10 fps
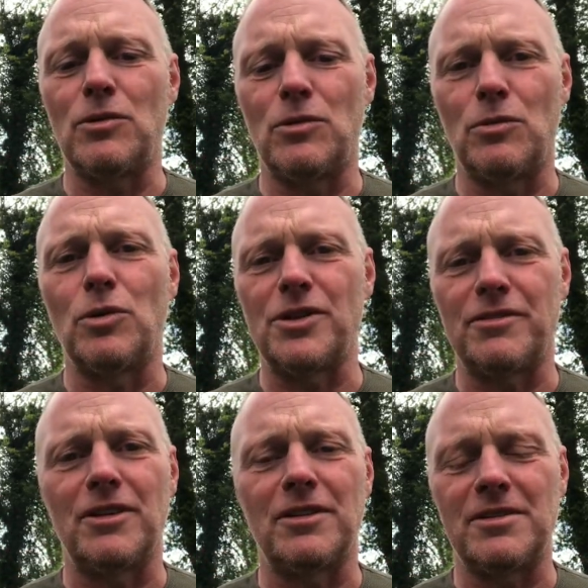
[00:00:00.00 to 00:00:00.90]

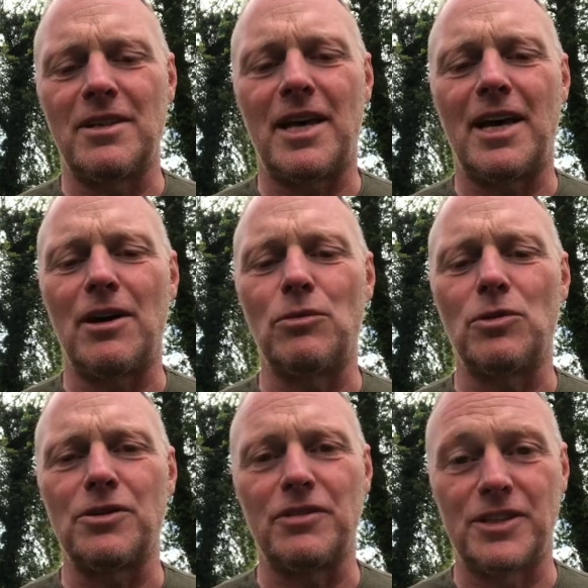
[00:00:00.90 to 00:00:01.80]
Wonderful
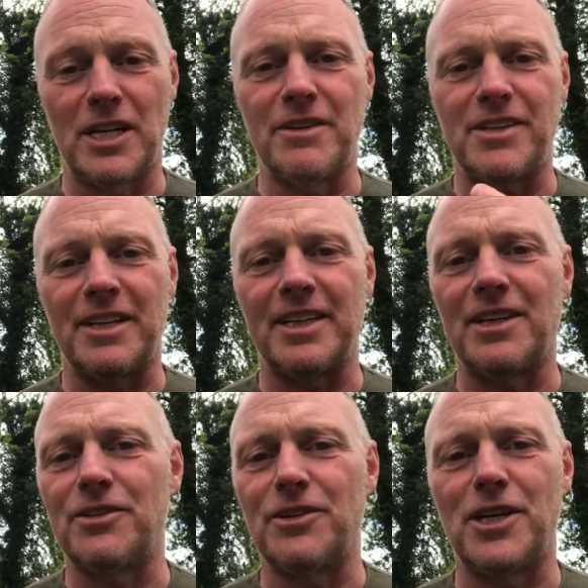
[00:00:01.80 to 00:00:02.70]
to lift anything
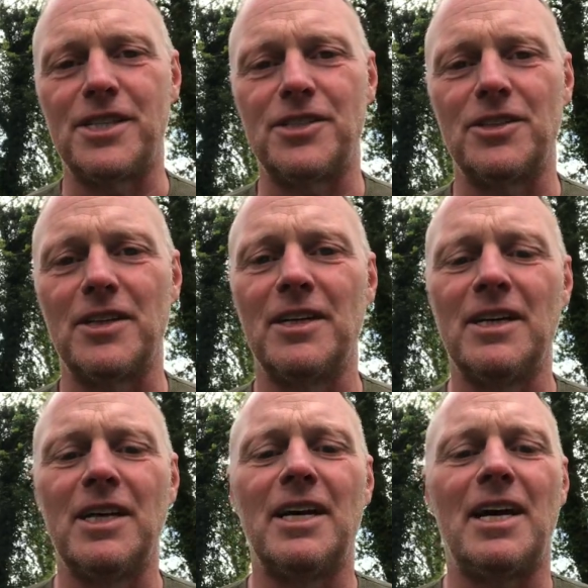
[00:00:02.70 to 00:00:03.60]
out of the chest at all.
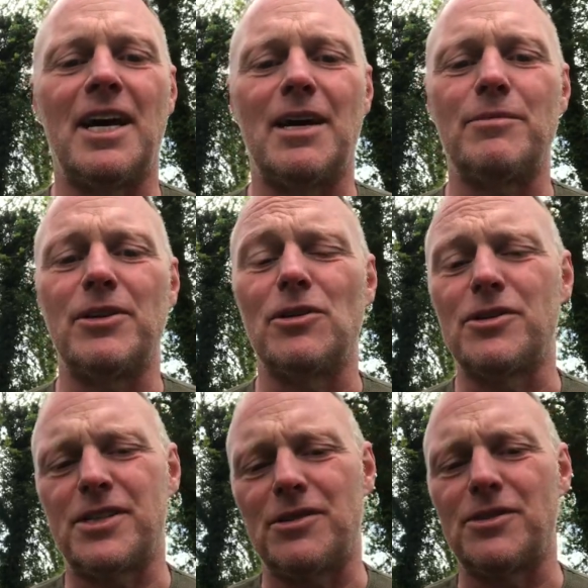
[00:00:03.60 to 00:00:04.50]
You'd
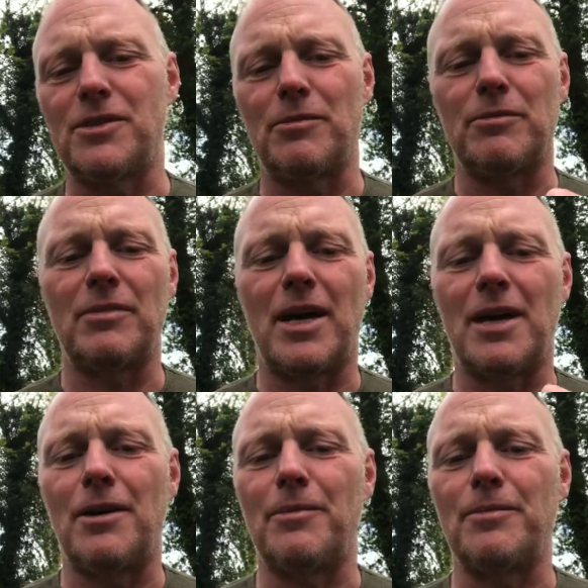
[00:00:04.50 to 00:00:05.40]
also use
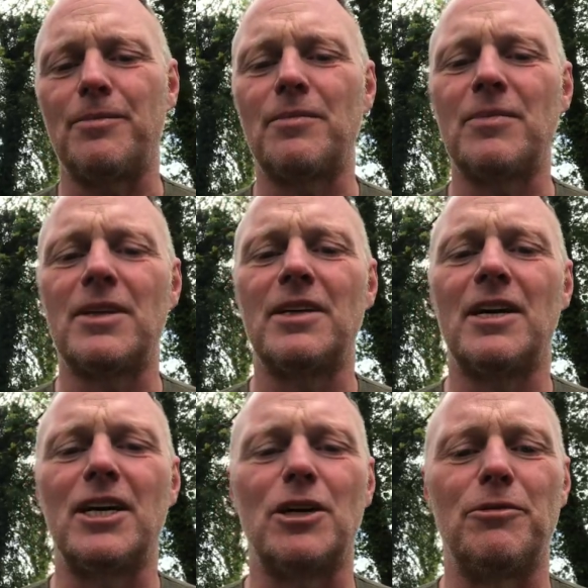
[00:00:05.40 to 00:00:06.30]

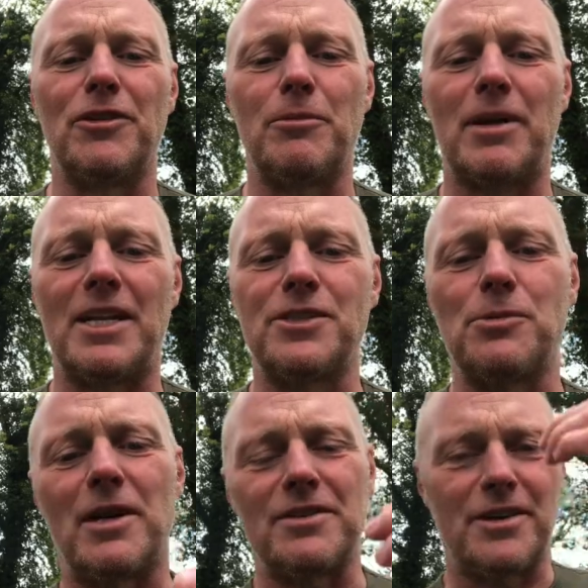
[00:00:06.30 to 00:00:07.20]
a couple of other plants as
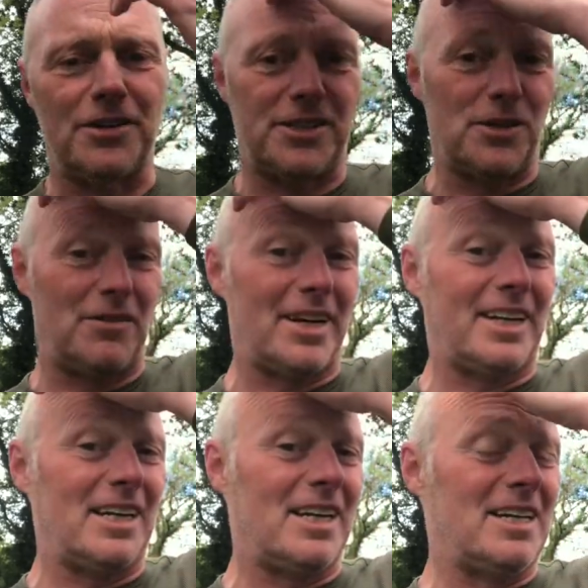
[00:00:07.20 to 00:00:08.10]
well in there to sort of like
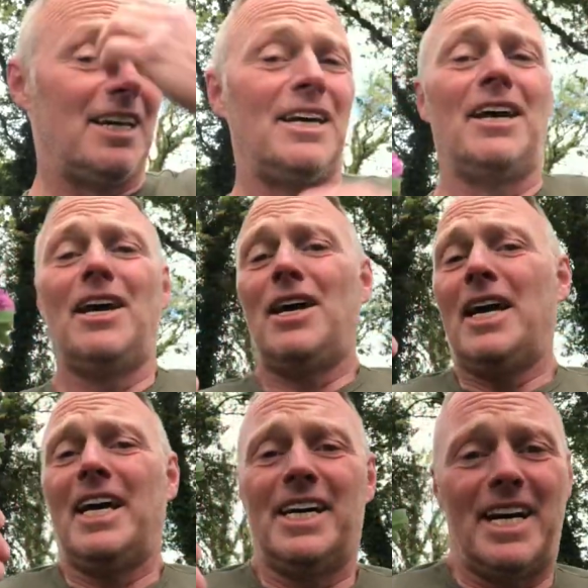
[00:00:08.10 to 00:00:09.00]

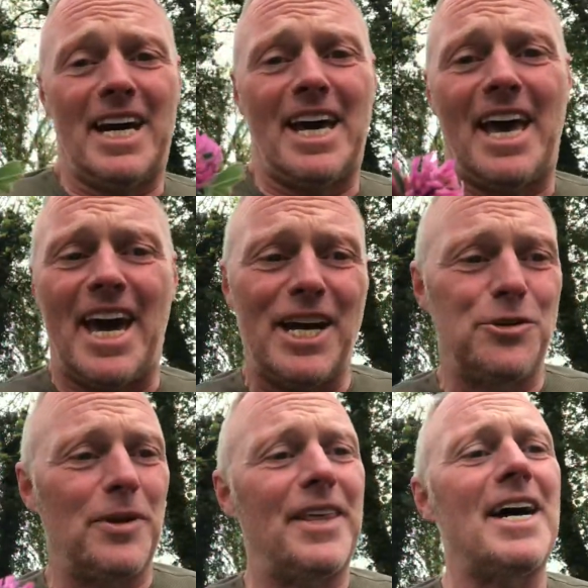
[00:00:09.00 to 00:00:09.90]
aid
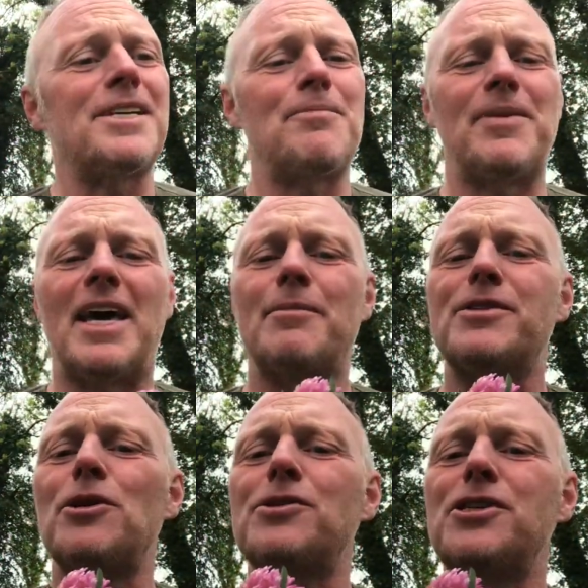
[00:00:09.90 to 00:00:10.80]
with that.
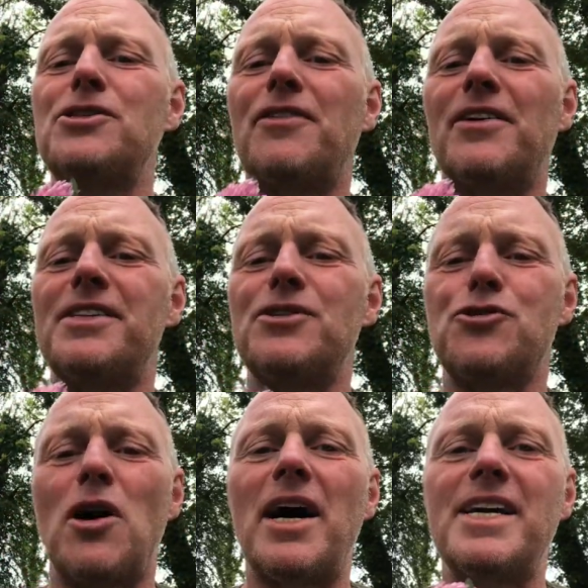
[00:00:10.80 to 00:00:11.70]
It's also used for
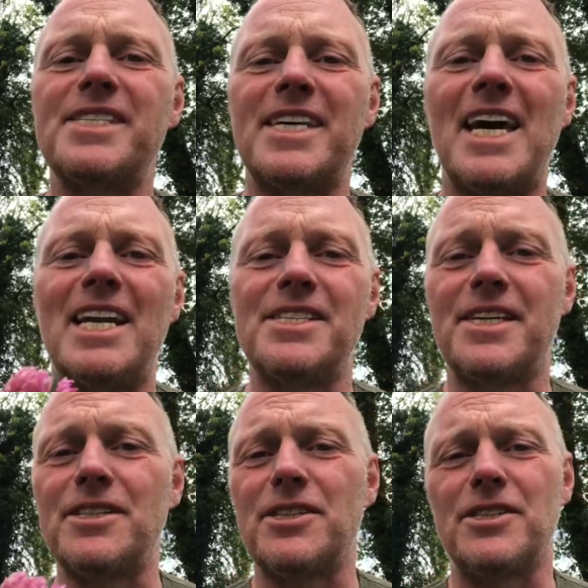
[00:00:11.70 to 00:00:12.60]
dry, scaly
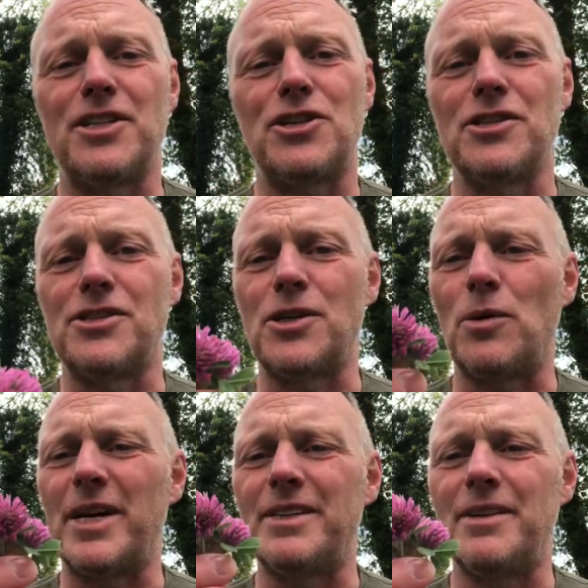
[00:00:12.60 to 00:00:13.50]
skin conditions, so